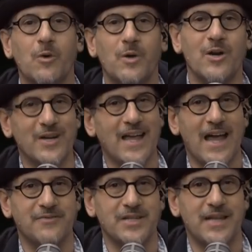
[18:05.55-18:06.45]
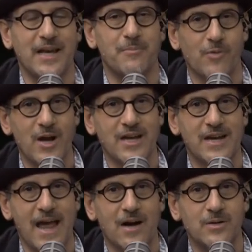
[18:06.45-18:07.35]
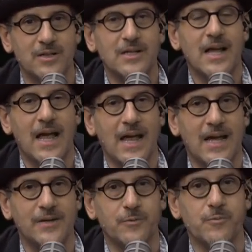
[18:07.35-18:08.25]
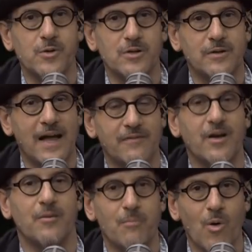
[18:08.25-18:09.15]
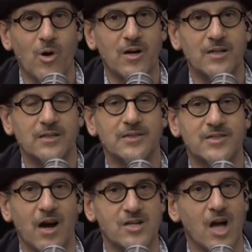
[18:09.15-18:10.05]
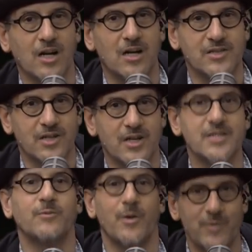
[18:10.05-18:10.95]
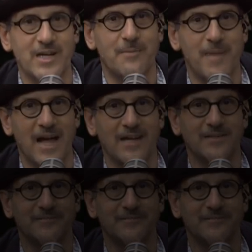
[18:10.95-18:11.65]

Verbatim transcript: We're going to have to take a break now, and we'll have more Star Talk All Stars when we come back.